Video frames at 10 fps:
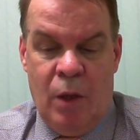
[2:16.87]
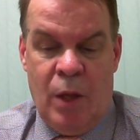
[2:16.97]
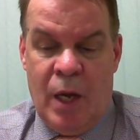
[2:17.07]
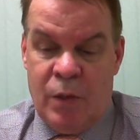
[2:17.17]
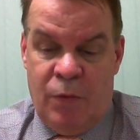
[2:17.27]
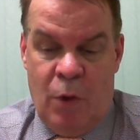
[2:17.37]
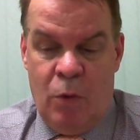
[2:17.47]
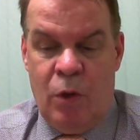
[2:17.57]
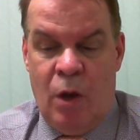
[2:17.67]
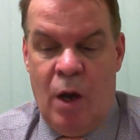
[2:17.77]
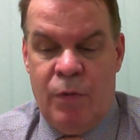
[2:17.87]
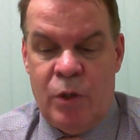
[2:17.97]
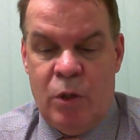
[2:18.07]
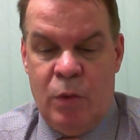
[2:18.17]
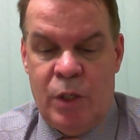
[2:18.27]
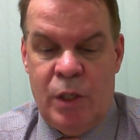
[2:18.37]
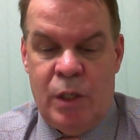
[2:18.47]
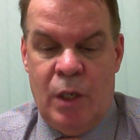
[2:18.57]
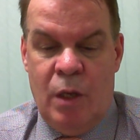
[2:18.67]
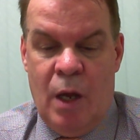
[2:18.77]
They asked foreign divers to
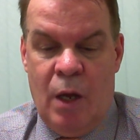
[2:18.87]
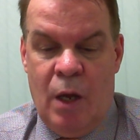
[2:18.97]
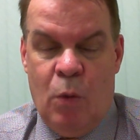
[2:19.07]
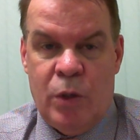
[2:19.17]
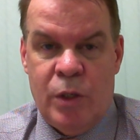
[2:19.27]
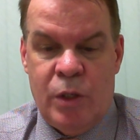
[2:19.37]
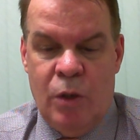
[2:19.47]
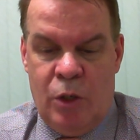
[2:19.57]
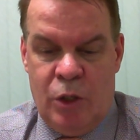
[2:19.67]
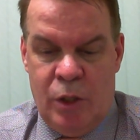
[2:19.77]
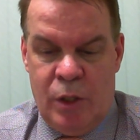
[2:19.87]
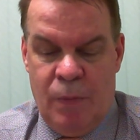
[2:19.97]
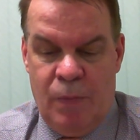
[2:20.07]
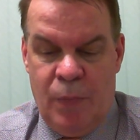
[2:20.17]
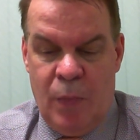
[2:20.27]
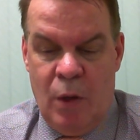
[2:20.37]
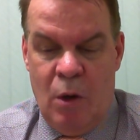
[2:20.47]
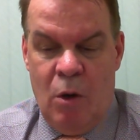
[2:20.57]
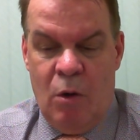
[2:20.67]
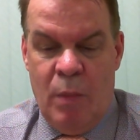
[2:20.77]
assist in underwater searches.
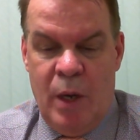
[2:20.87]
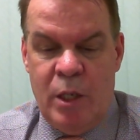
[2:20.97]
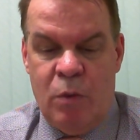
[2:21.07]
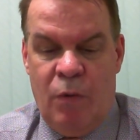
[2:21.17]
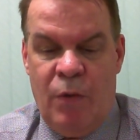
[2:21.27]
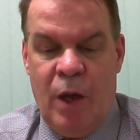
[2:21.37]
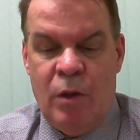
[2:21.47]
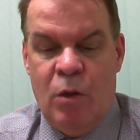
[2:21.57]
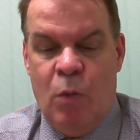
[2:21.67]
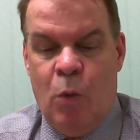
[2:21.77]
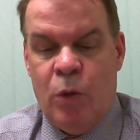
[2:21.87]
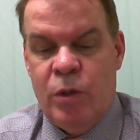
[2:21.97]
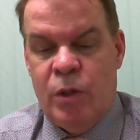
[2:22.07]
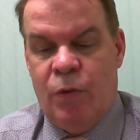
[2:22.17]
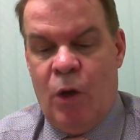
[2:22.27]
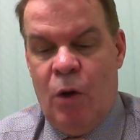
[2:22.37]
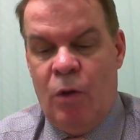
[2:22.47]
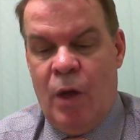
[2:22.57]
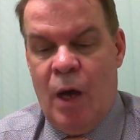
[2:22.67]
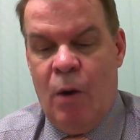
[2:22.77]
Remains were found in the waters of Koh
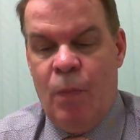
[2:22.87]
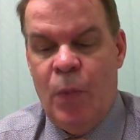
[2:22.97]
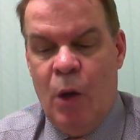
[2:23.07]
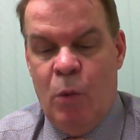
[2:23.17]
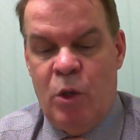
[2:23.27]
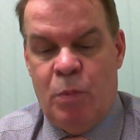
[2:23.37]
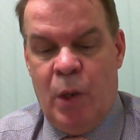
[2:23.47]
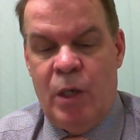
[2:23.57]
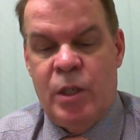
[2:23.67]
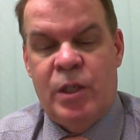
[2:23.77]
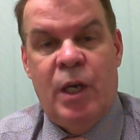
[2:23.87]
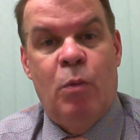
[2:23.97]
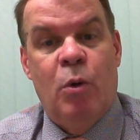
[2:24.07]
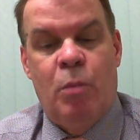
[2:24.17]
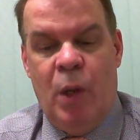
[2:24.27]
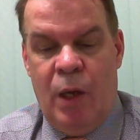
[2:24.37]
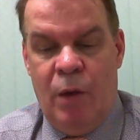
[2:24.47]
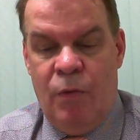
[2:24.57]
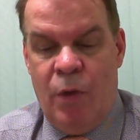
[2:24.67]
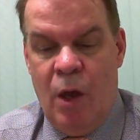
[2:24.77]
Tao, which police said were
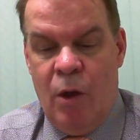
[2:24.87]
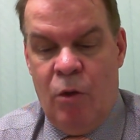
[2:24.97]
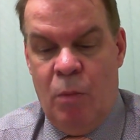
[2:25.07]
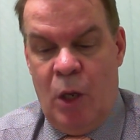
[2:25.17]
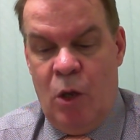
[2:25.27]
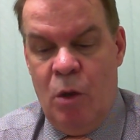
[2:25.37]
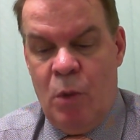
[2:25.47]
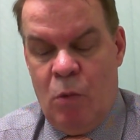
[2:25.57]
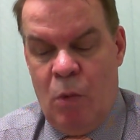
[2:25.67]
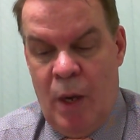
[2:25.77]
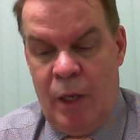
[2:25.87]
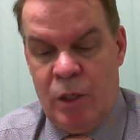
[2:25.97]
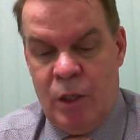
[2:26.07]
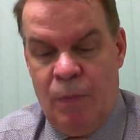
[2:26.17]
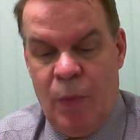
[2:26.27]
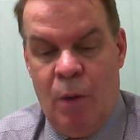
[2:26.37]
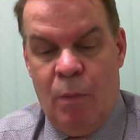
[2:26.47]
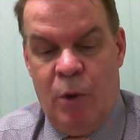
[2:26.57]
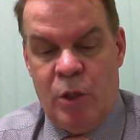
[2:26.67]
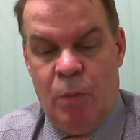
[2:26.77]
believed to be human remains,
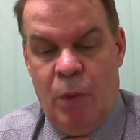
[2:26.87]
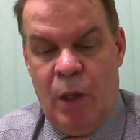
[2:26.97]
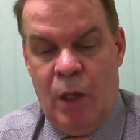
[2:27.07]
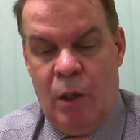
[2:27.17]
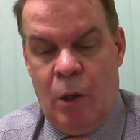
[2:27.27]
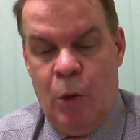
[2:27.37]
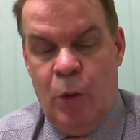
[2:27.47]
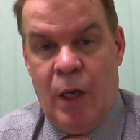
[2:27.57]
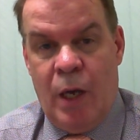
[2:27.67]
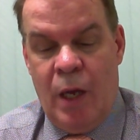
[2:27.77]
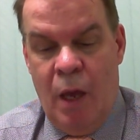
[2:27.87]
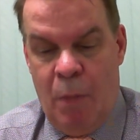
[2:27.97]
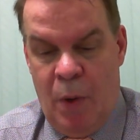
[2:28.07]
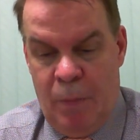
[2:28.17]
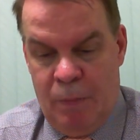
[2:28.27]
possibly including a hip.